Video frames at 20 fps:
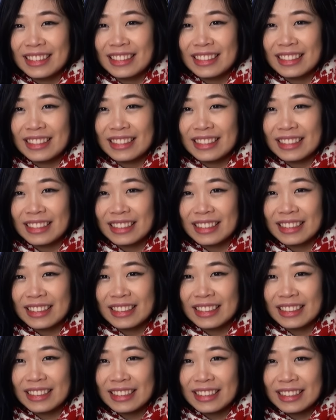
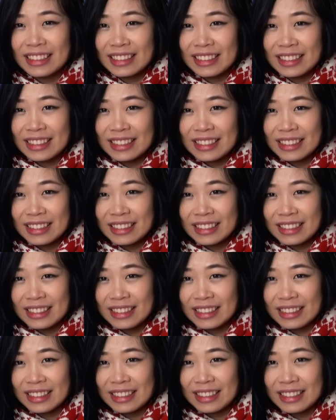
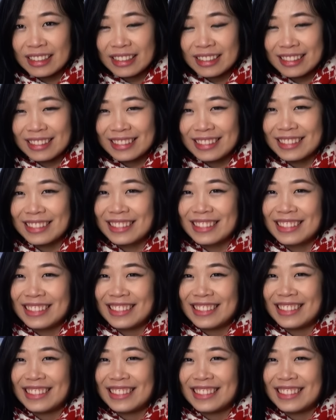(silent)